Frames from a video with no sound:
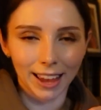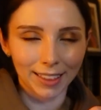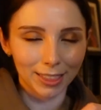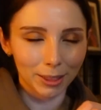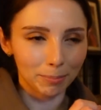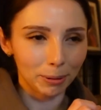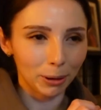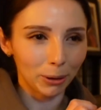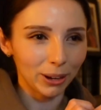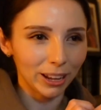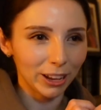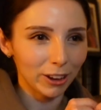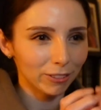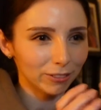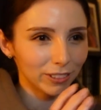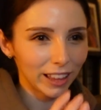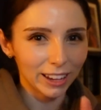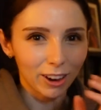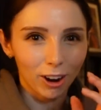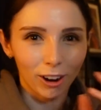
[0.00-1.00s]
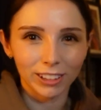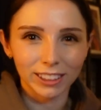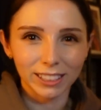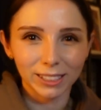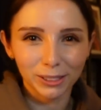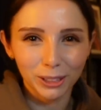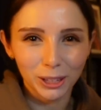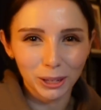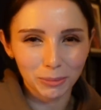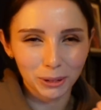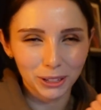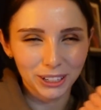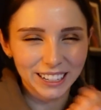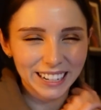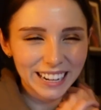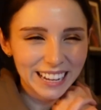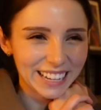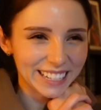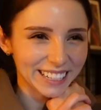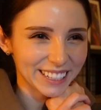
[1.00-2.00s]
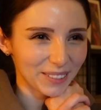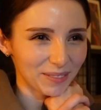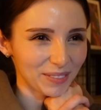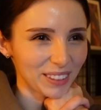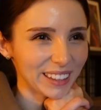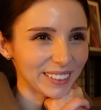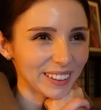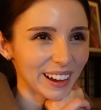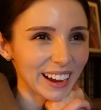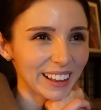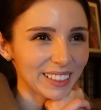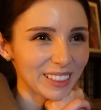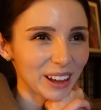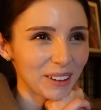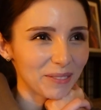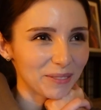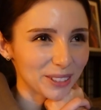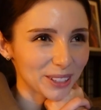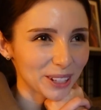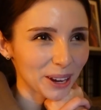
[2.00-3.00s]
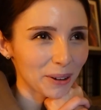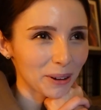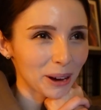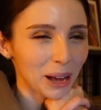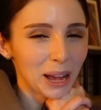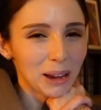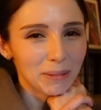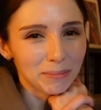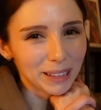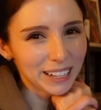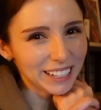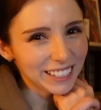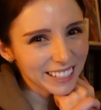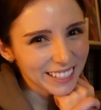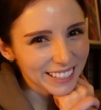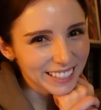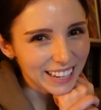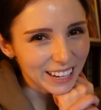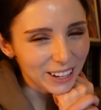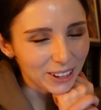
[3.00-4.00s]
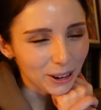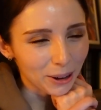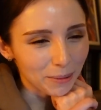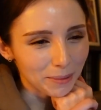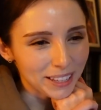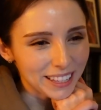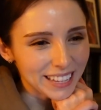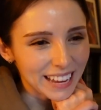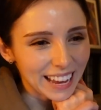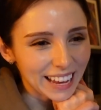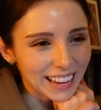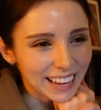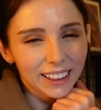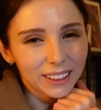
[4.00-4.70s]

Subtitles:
and the building of like our little community is something that I love, so please continue commenting.